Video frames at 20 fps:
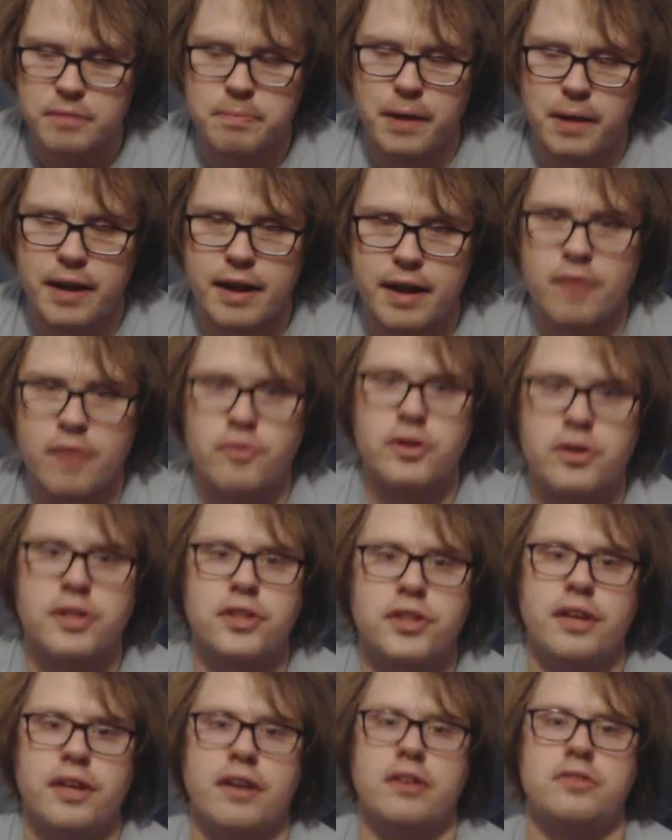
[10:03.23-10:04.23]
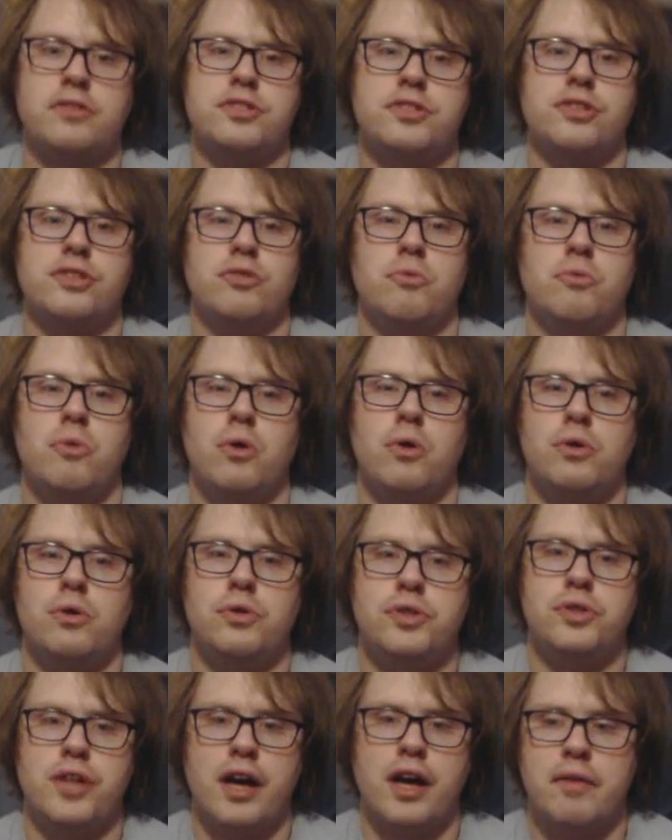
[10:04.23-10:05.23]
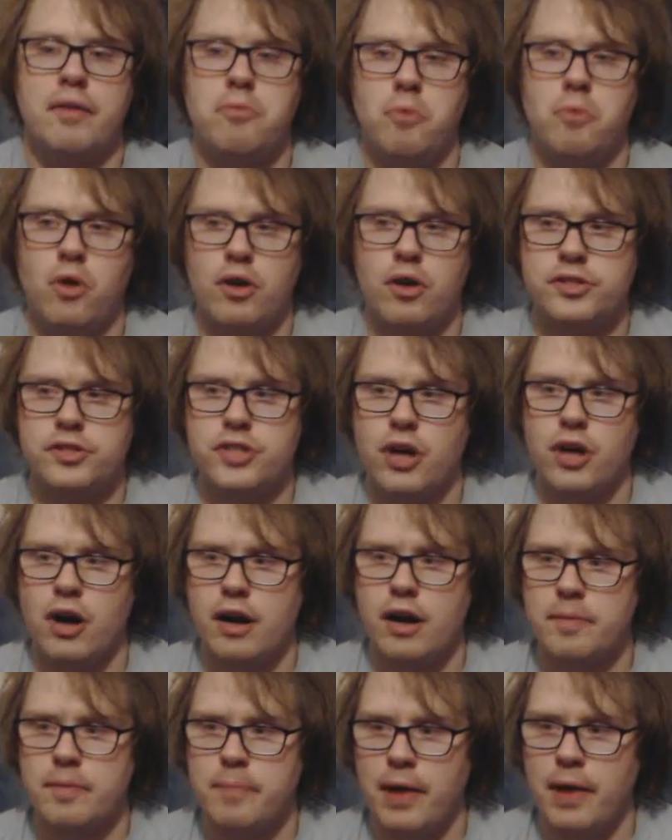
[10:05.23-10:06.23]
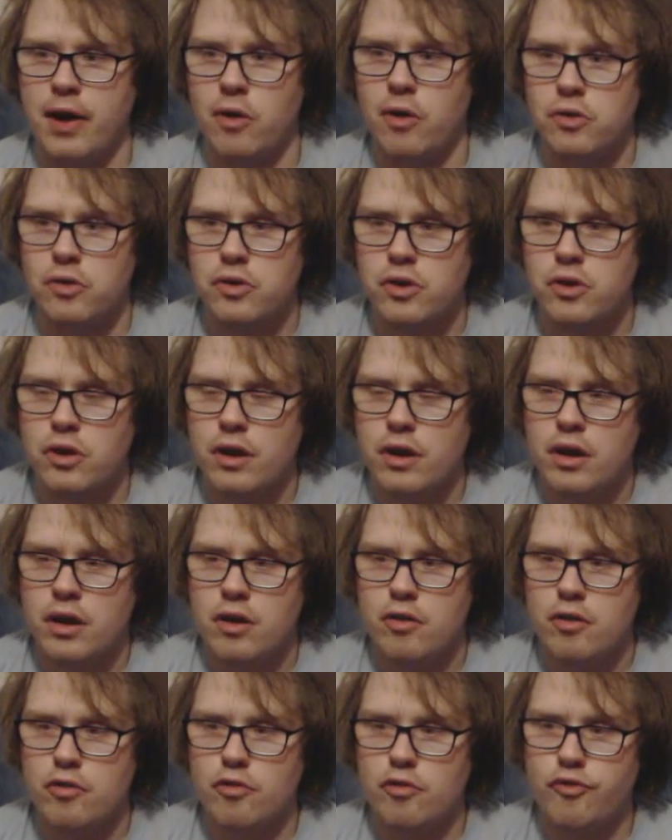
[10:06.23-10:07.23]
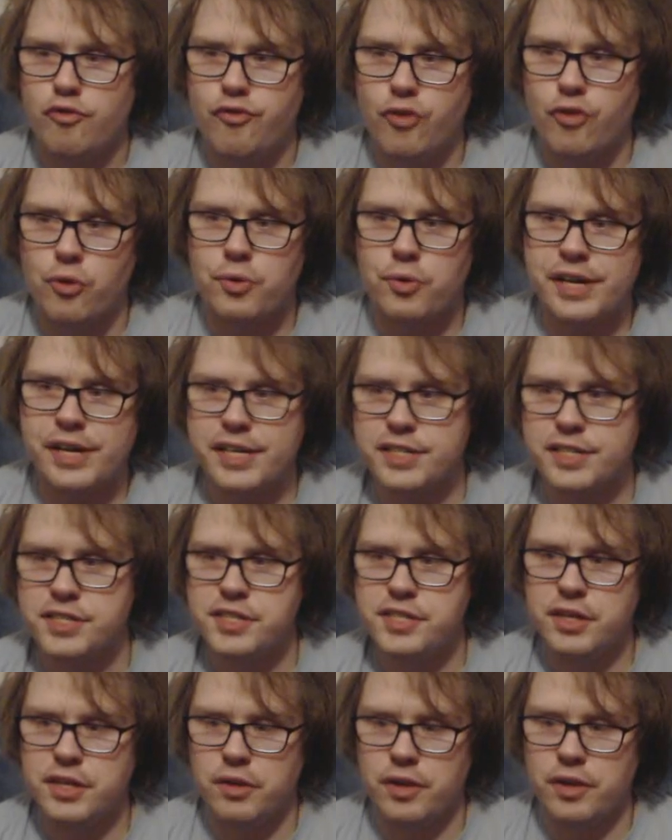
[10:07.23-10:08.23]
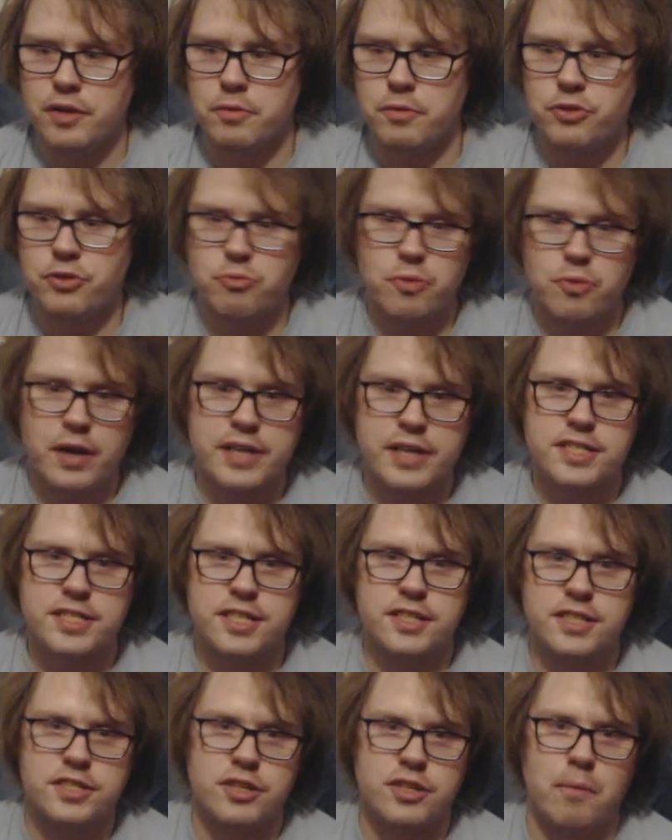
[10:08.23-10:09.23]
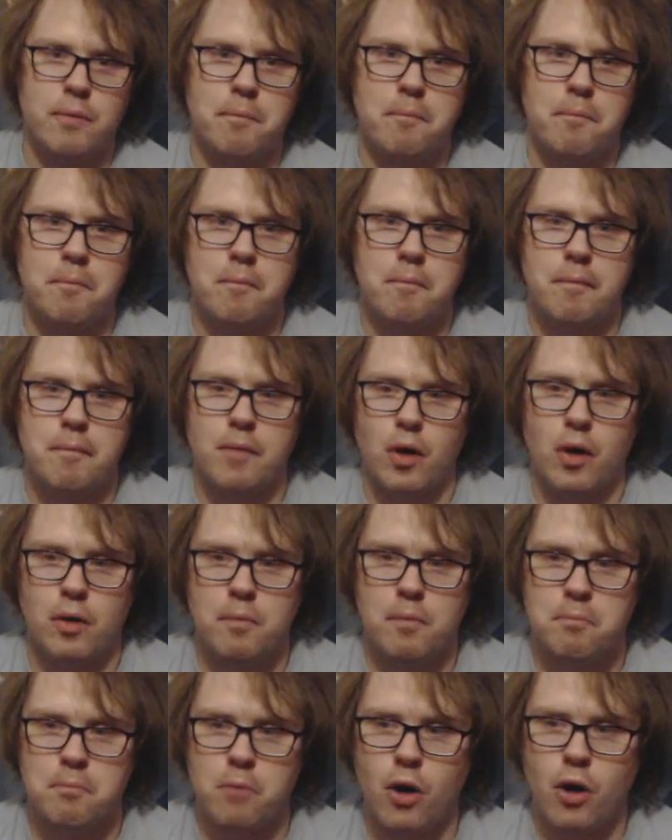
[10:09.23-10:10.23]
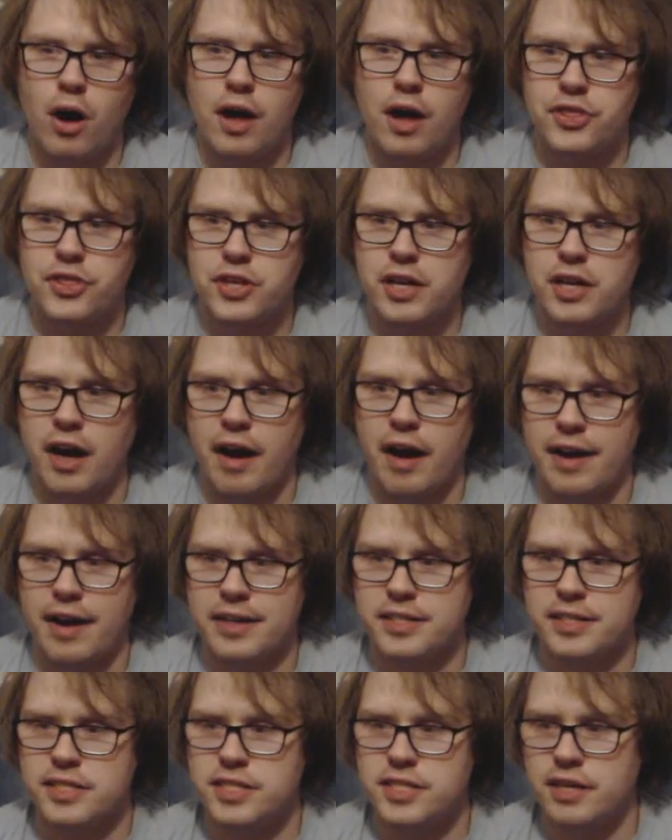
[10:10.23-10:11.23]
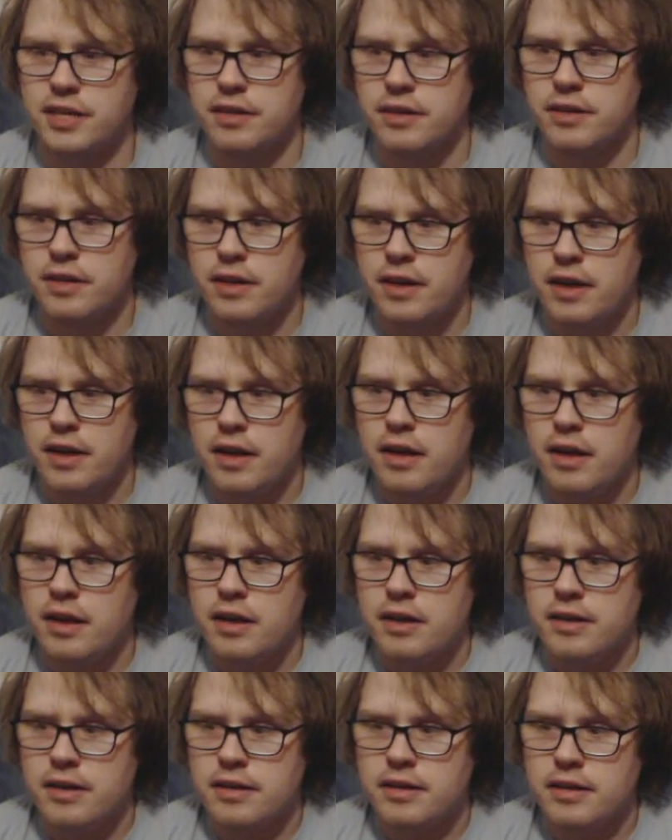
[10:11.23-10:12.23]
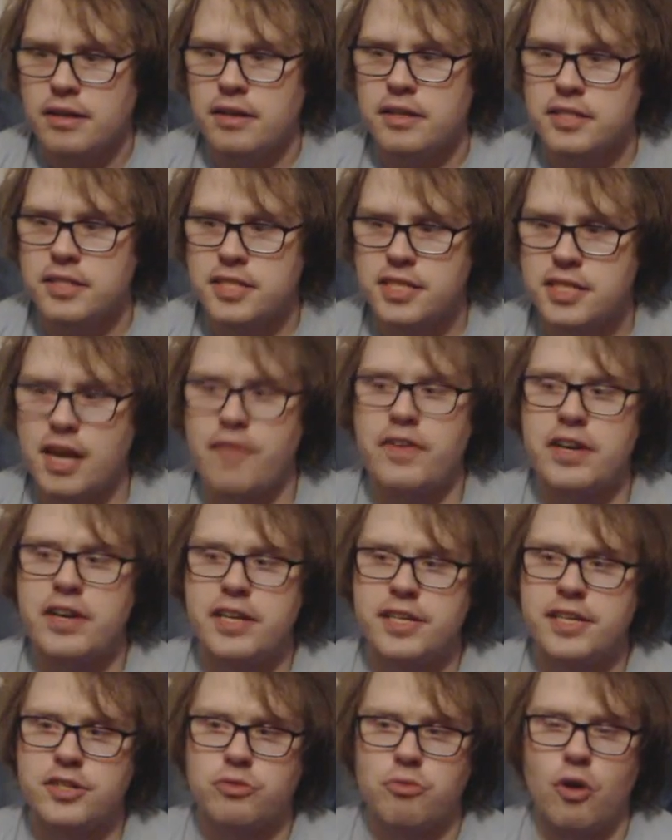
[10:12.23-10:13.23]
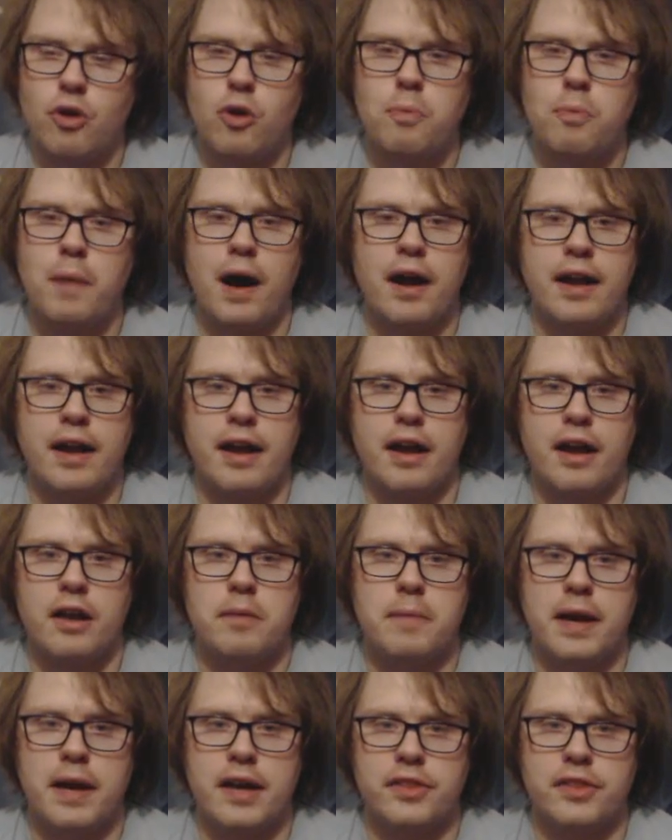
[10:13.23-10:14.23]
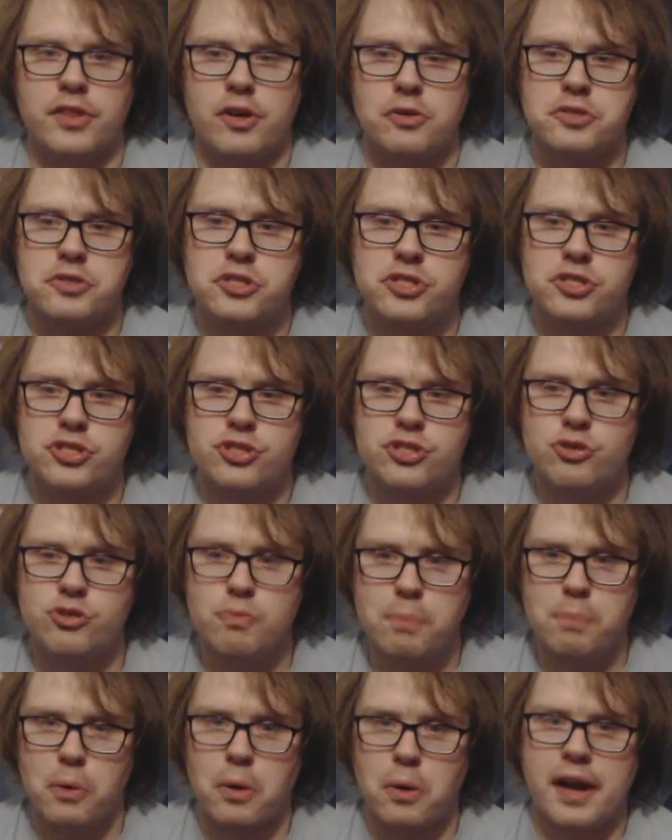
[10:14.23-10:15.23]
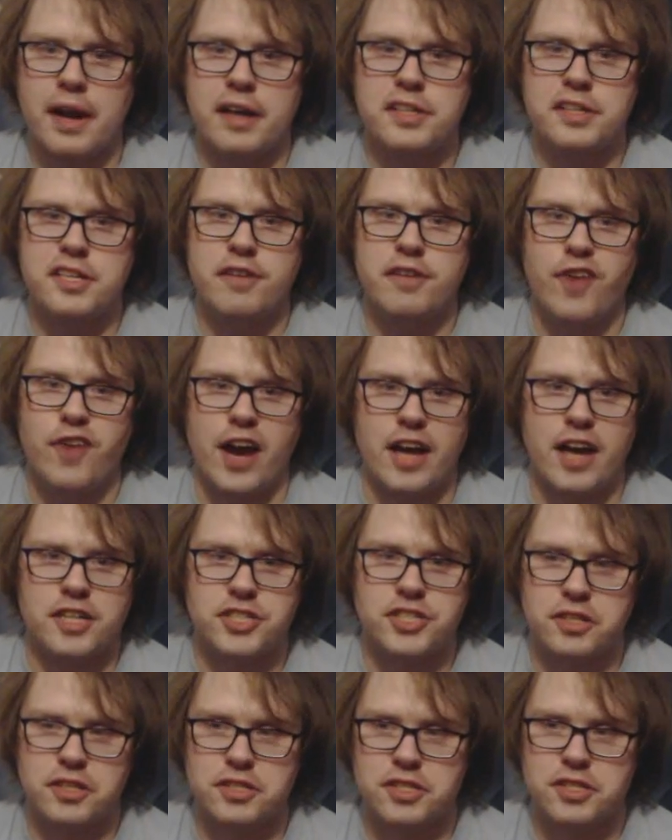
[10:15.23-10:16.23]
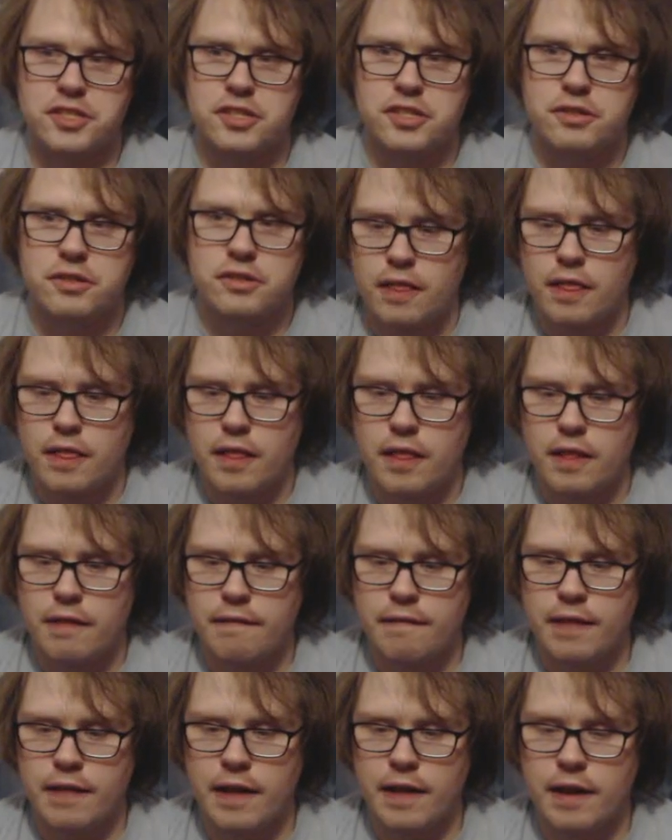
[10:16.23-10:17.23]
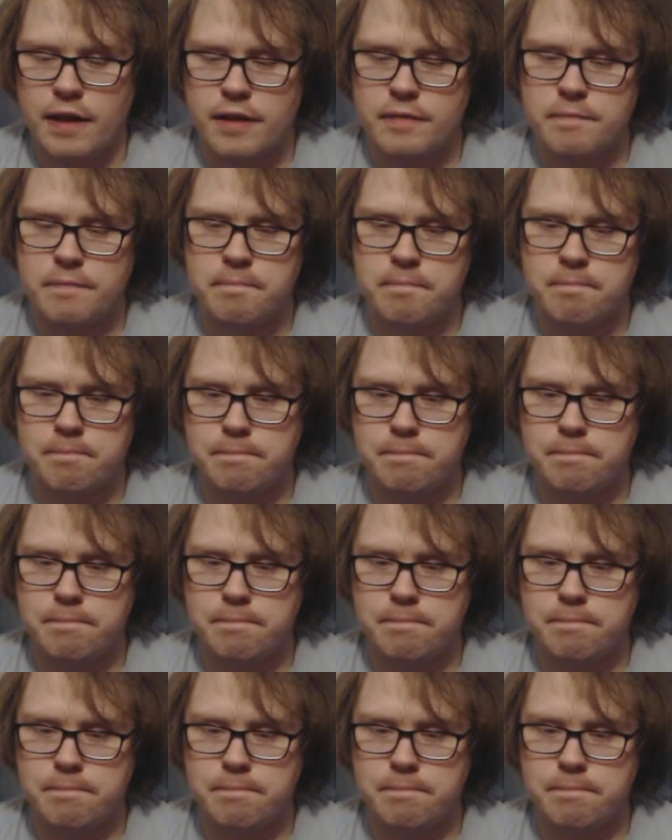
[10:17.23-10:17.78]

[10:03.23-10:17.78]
by everything else in the world. I want to talk about furries dealing with racism, moth gods, and 70s robot anime that are super anti-fascist. And